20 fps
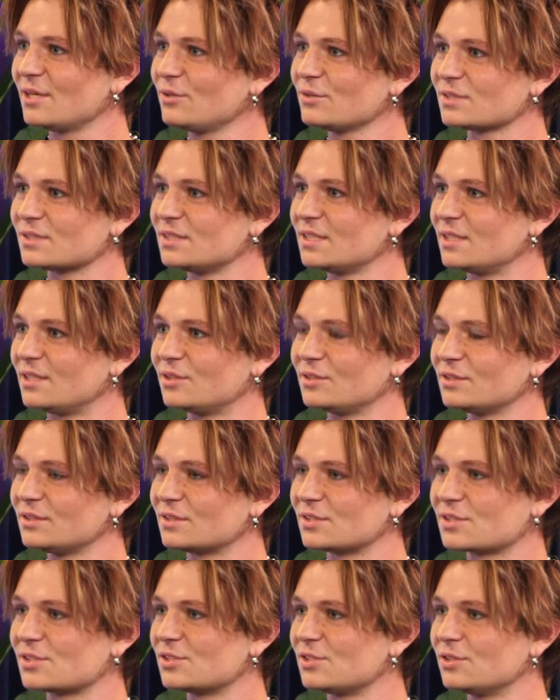goes. And, you know, you
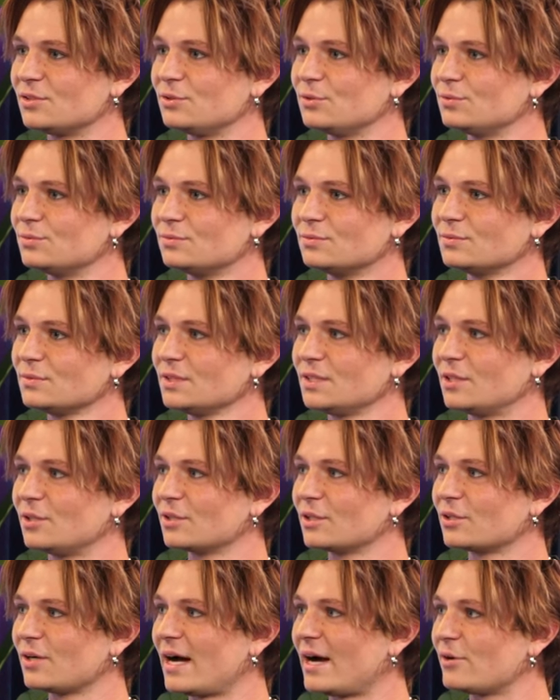just do, you know,
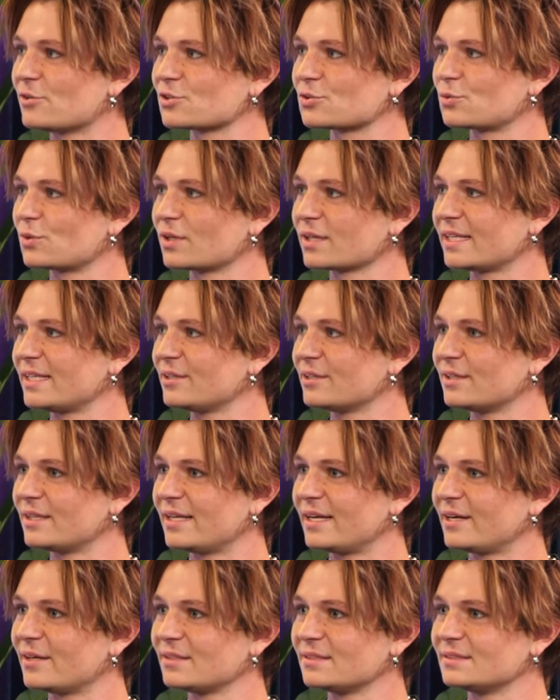a little housework here and
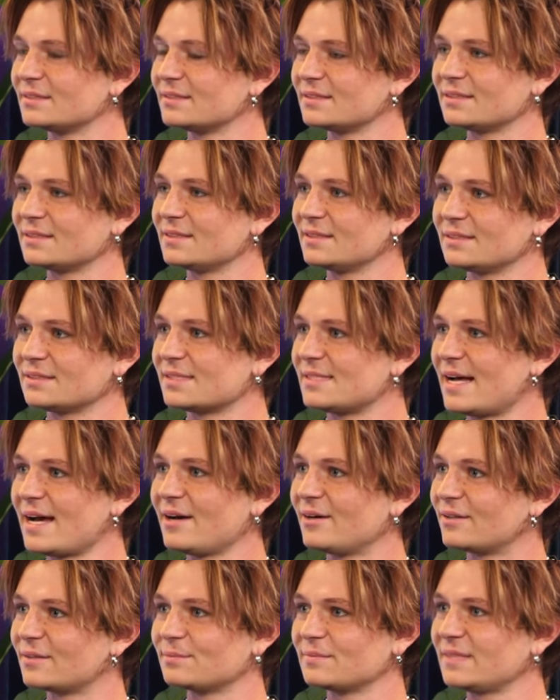there. And it's
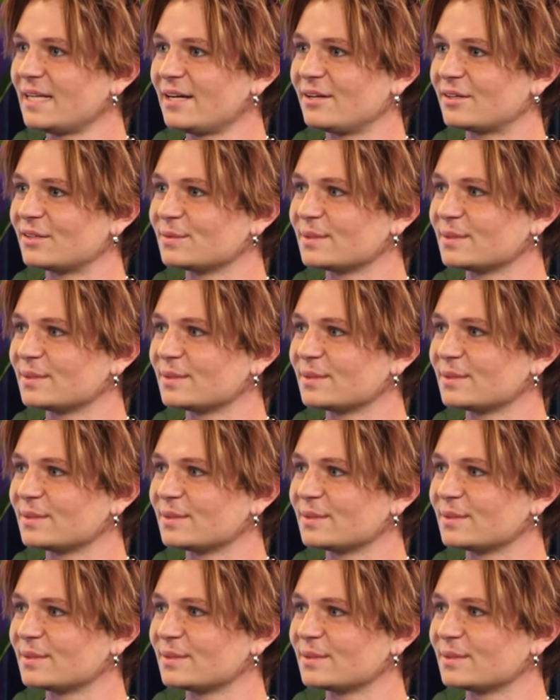down. I'm down.